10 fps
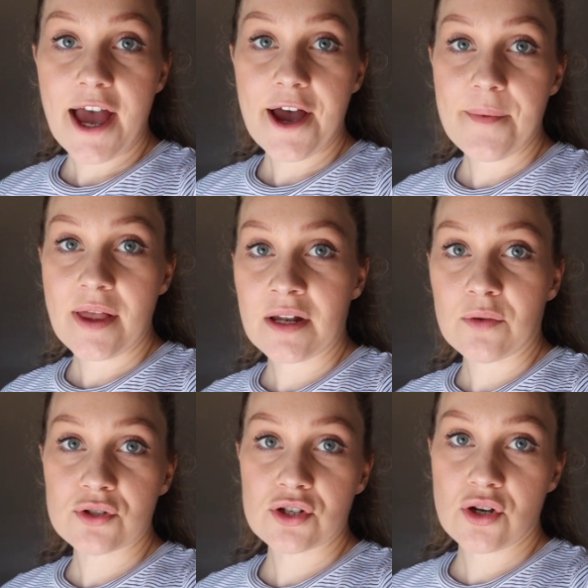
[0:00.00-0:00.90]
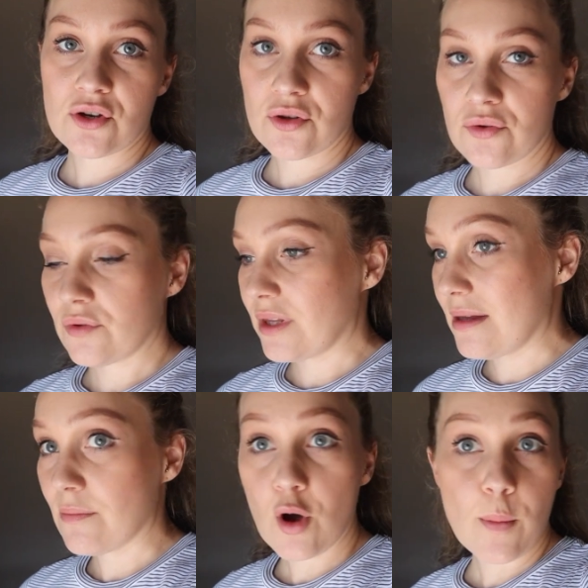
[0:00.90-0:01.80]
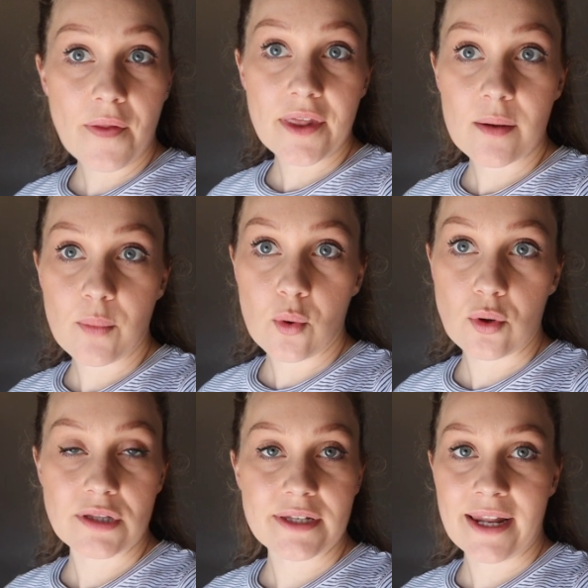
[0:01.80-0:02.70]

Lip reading: and then I'll also show you the mobile that I bought